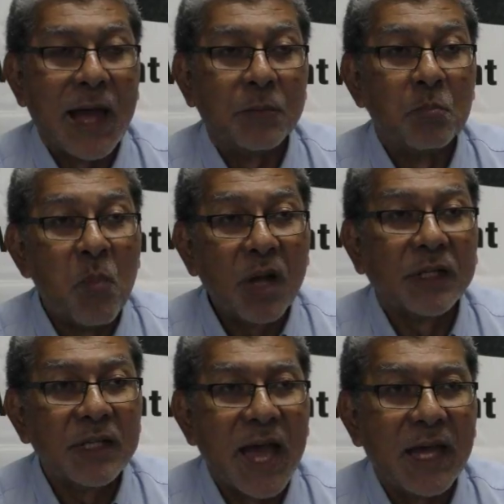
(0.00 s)
and
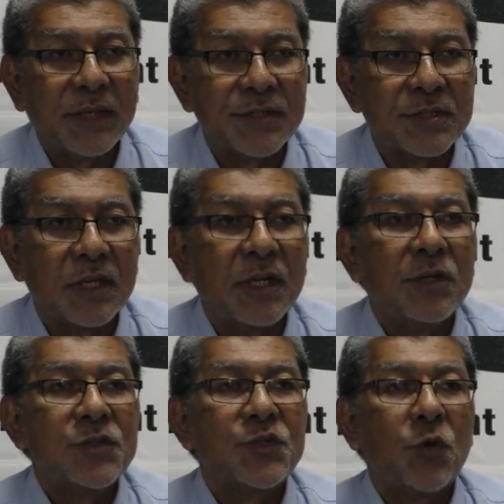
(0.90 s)
modernized
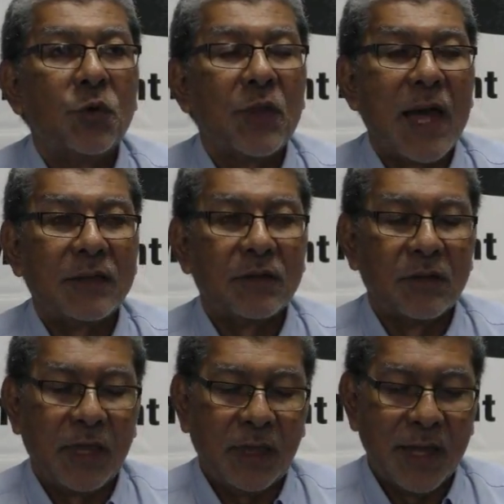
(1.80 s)
so that
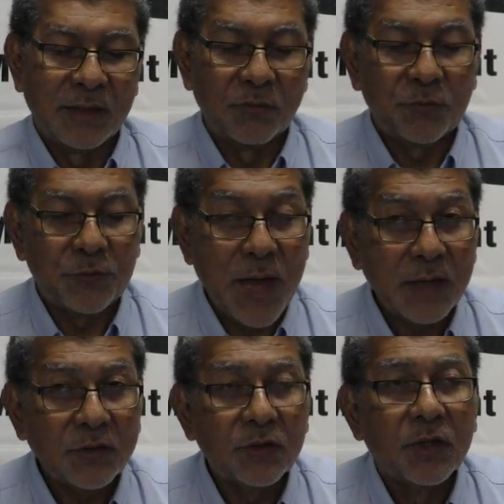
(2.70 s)
they can in
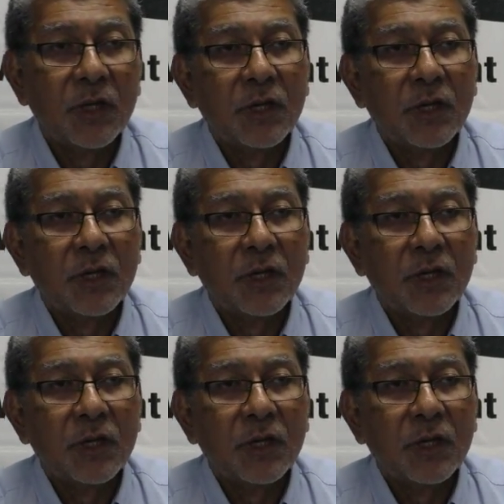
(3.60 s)
fact